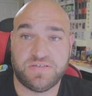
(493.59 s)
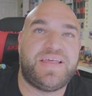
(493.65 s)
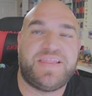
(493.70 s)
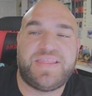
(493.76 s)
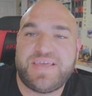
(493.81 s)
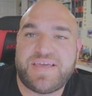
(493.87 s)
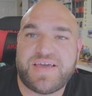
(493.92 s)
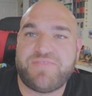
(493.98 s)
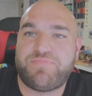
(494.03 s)
I
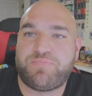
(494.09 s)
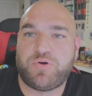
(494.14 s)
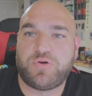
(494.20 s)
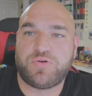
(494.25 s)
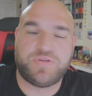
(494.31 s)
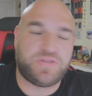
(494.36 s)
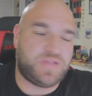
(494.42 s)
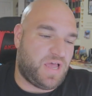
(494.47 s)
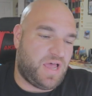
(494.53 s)
think I've
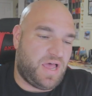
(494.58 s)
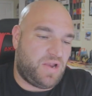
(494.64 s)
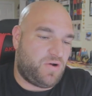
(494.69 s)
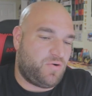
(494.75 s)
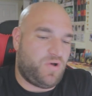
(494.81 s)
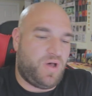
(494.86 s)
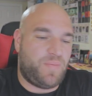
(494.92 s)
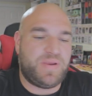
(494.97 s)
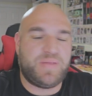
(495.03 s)
pulled, I
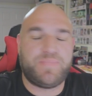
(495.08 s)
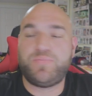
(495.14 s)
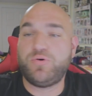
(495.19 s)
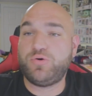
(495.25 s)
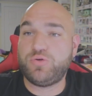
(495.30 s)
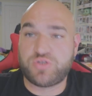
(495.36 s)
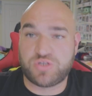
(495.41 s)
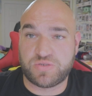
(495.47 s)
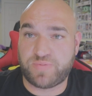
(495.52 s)
don't know how many
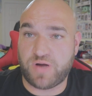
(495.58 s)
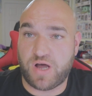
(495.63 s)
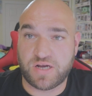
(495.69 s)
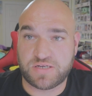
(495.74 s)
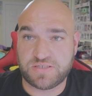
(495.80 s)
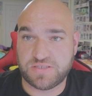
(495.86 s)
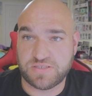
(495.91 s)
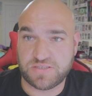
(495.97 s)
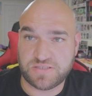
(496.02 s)
booster
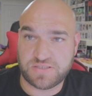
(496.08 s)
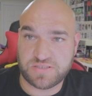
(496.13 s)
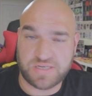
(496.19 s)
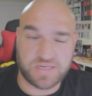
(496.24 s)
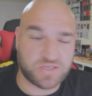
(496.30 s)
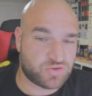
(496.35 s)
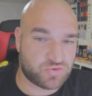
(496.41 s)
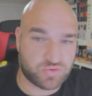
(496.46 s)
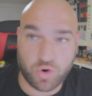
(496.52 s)
boxes
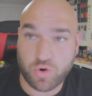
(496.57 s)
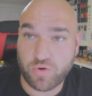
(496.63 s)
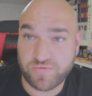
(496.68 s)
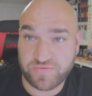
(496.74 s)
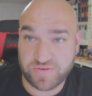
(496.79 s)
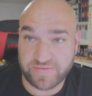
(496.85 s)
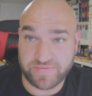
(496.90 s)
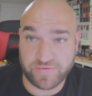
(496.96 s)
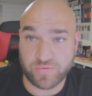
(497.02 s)
and
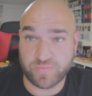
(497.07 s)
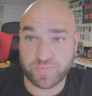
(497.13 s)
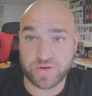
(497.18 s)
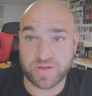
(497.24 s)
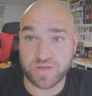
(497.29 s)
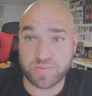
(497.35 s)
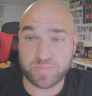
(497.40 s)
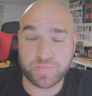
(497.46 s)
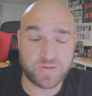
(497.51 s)
troves I've
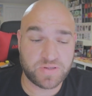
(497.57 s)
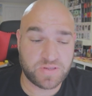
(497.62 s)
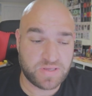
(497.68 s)
opened up,